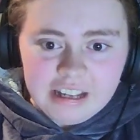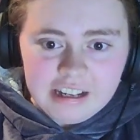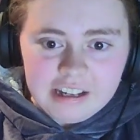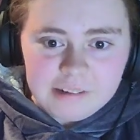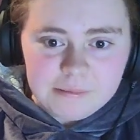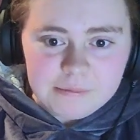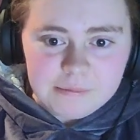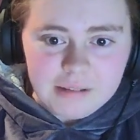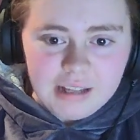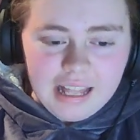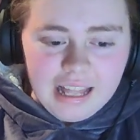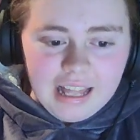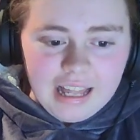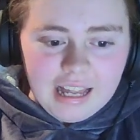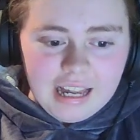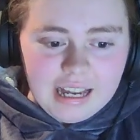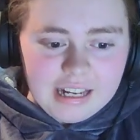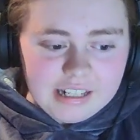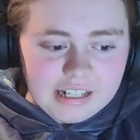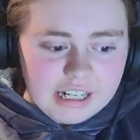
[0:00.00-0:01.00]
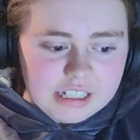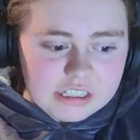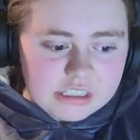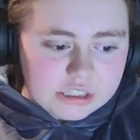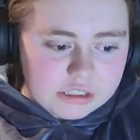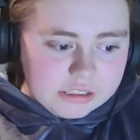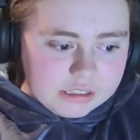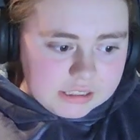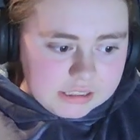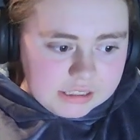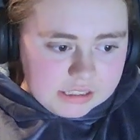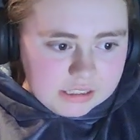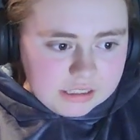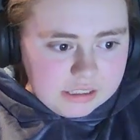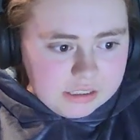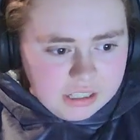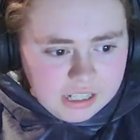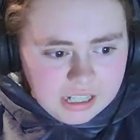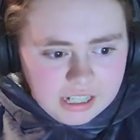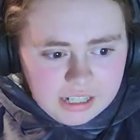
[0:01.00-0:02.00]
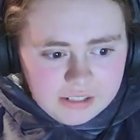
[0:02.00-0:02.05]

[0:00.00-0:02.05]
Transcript: Um, and I shall see.